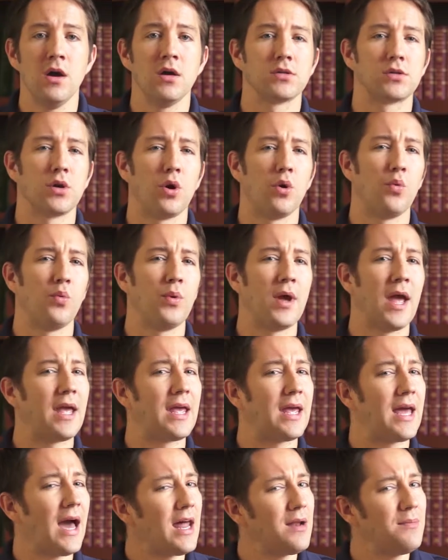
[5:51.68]
So
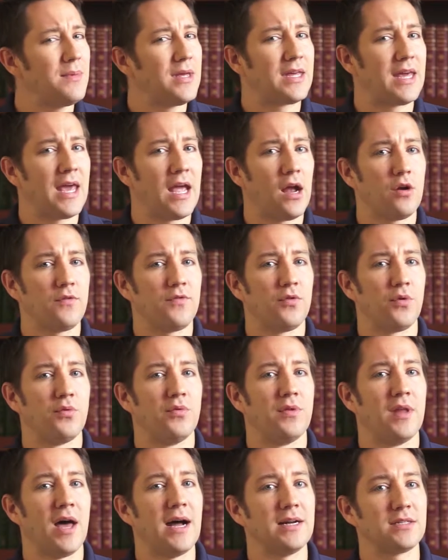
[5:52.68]
we got to be careful
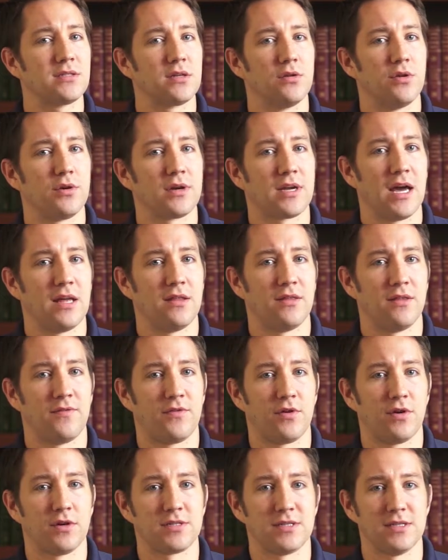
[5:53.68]
not to look at the
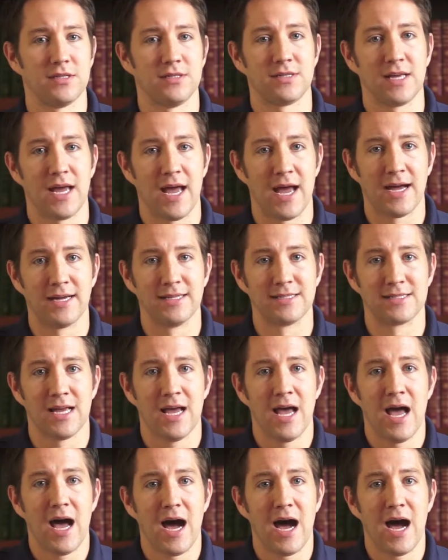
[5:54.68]
verses as